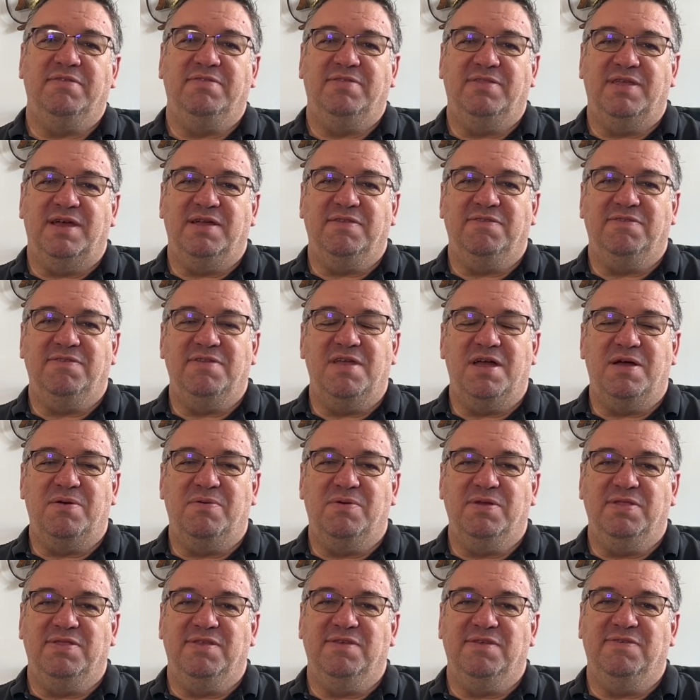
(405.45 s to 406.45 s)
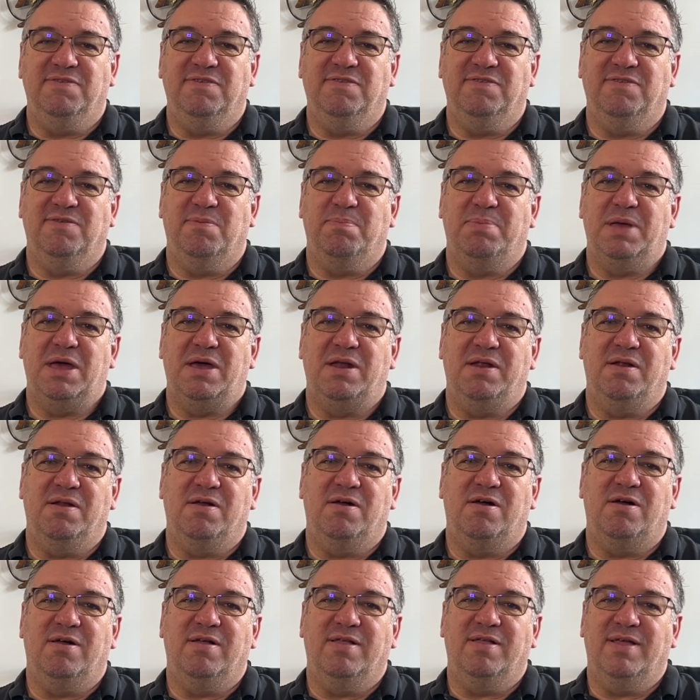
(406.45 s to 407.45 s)
That's not what this is about at
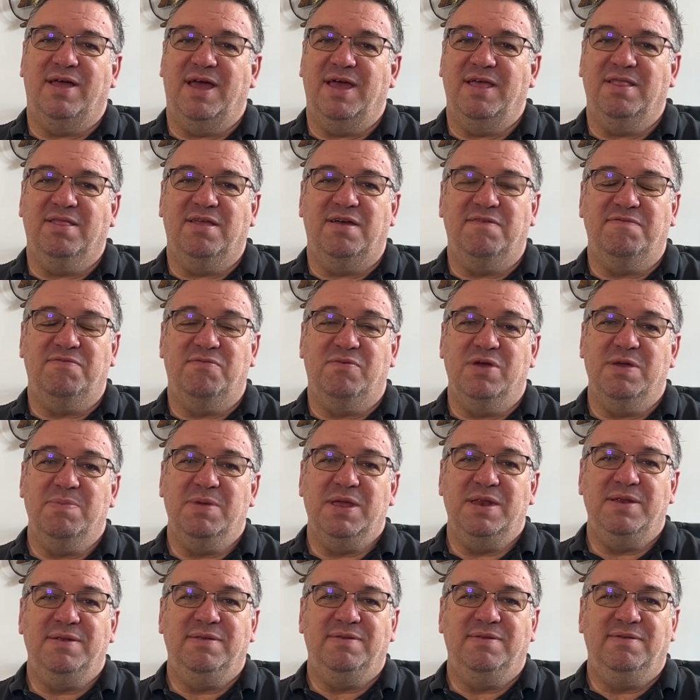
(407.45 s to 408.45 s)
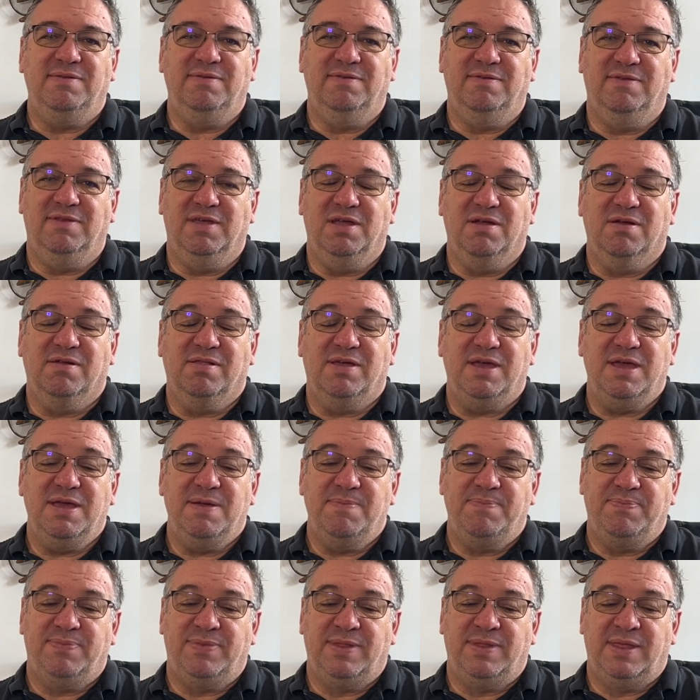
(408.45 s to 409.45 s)
all. I love women dearly.
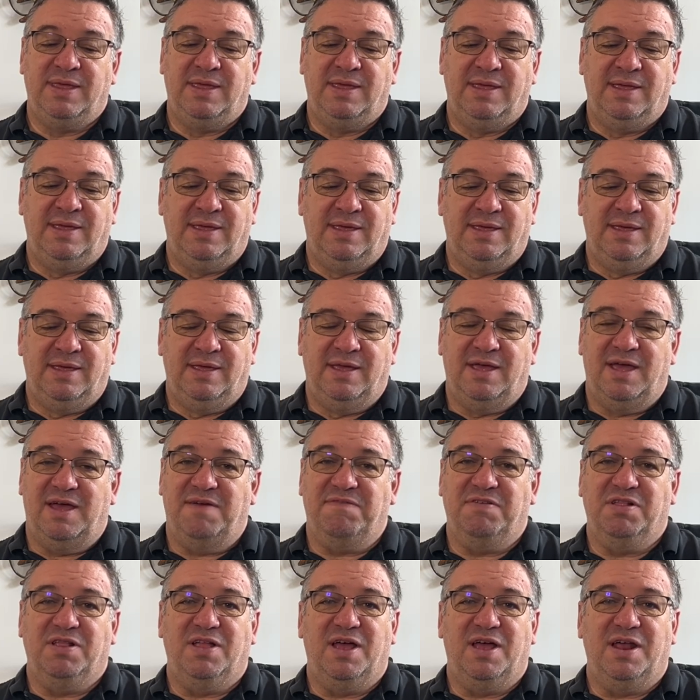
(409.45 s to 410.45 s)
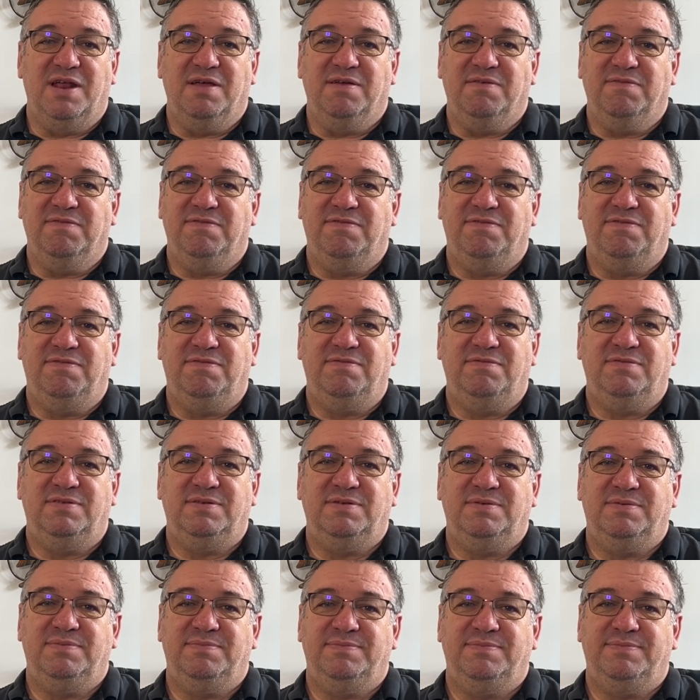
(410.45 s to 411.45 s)
Have a lot of
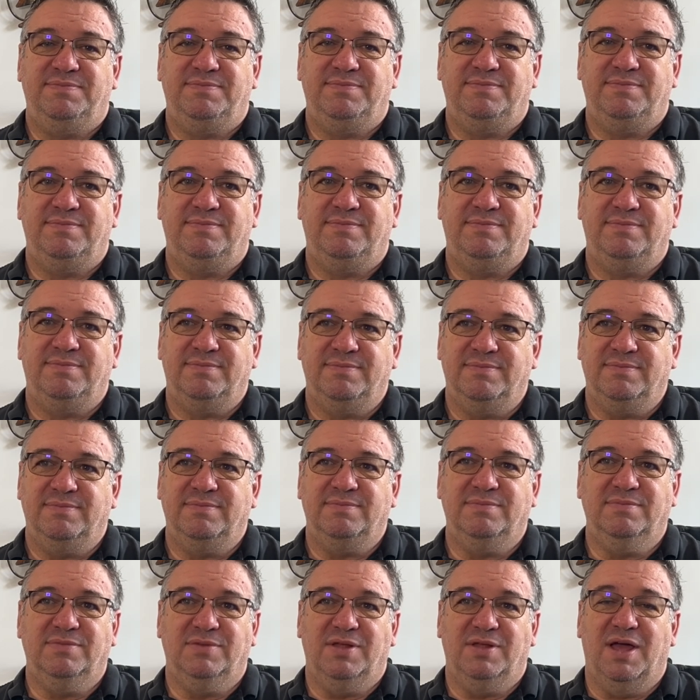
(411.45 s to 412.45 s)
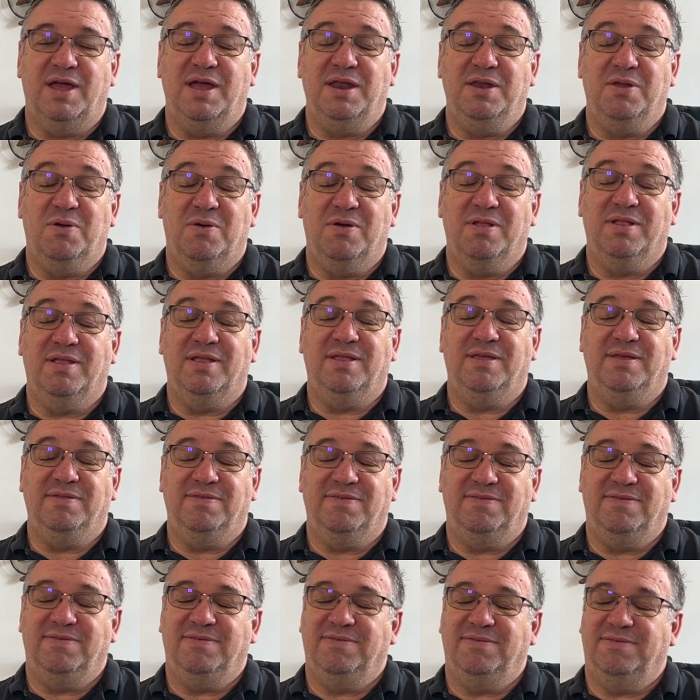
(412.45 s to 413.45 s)
I know
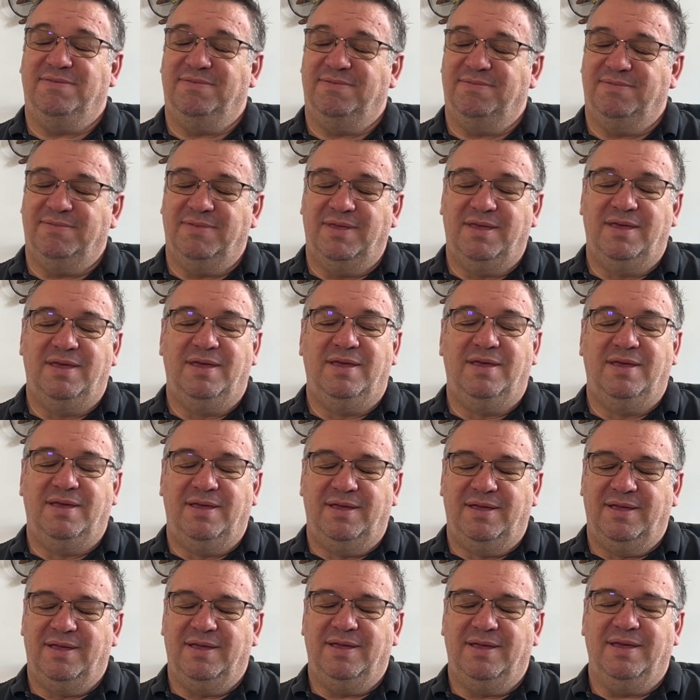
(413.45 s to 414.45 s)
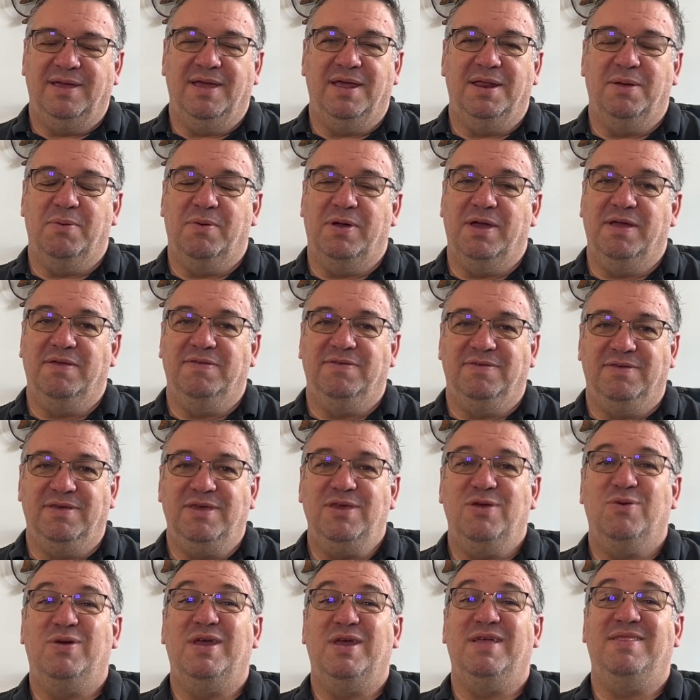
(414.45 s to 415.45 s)
let's anyways,
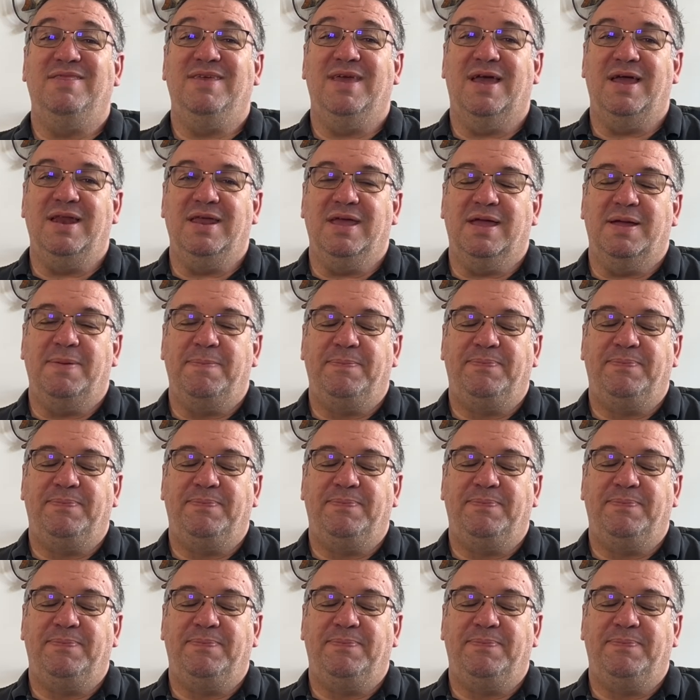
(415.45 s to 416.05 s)
you get the idea.